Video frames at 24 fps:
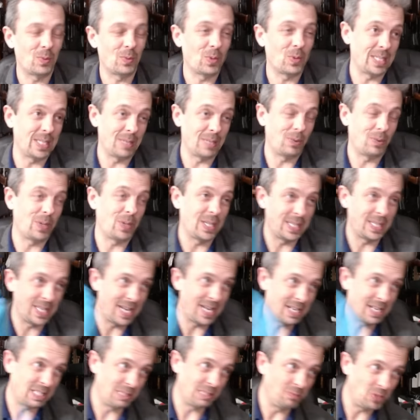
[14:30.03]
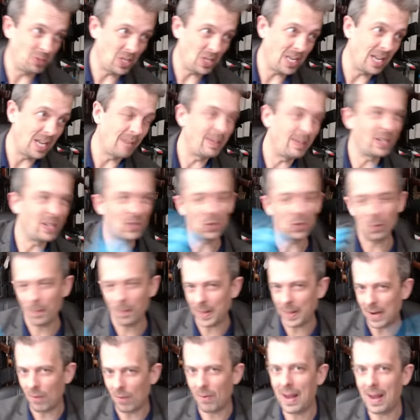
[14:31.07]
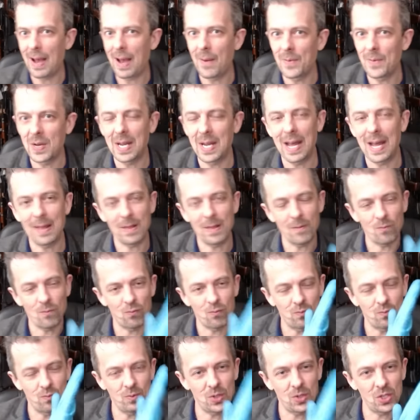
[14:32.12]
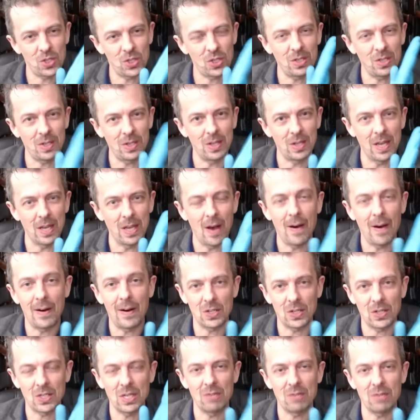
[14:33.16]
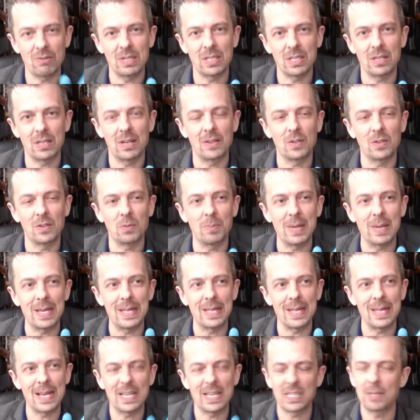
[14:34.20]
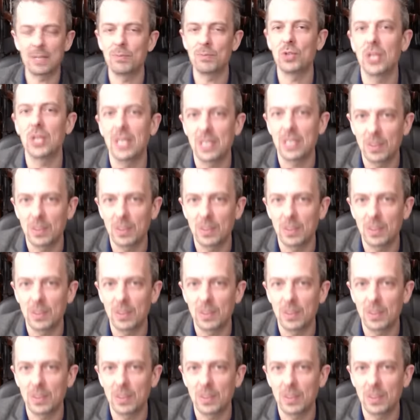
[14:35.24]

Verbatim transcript: is it? What is the S M G? I might have swapped that around and had the, the R-series guns be the S M Gs,